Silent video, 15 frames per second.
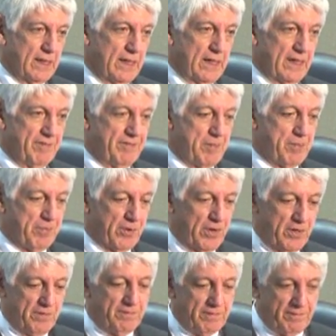if you
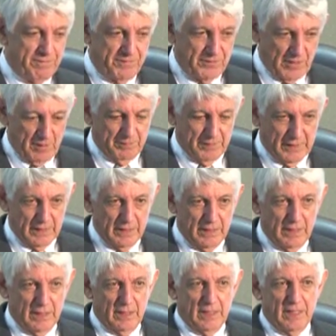prove something,
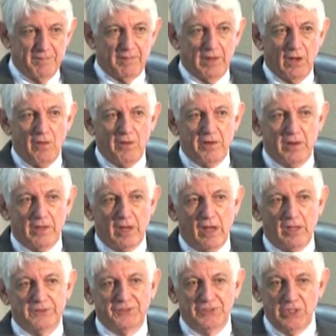if a lawyer
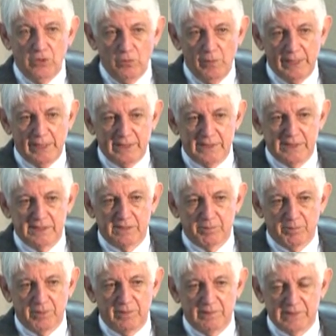calls 2 witnesses to
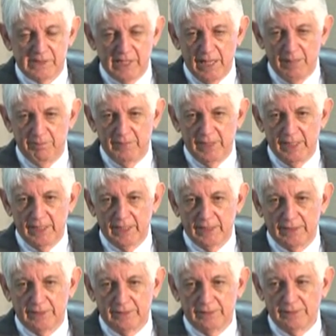prove the same thing,
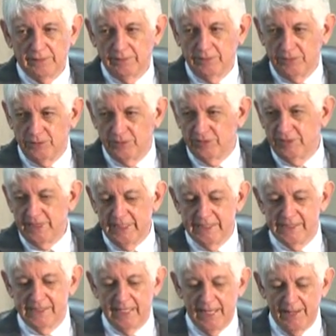you just need to
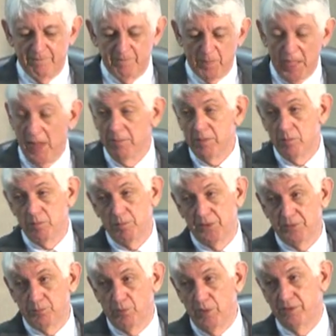say, I remember Mr.
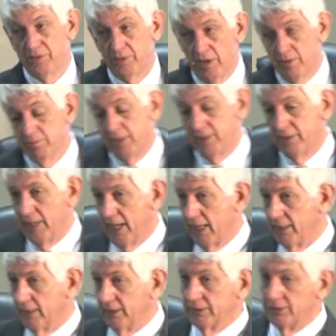Prince talking about that.
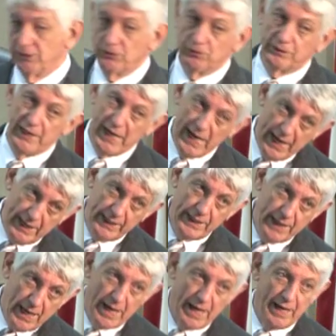And you
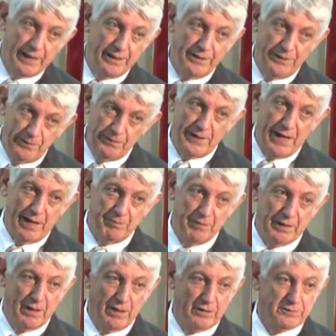cannot do that,
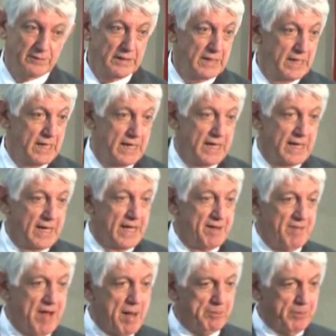because
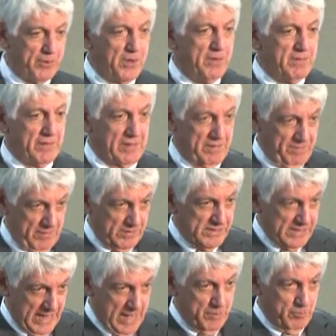if I prove it the first
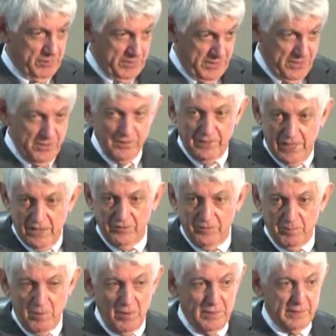time with your
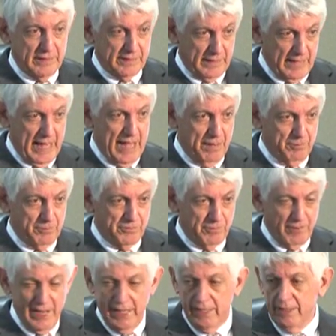testimony that the light was
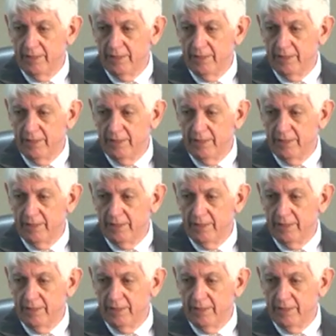red,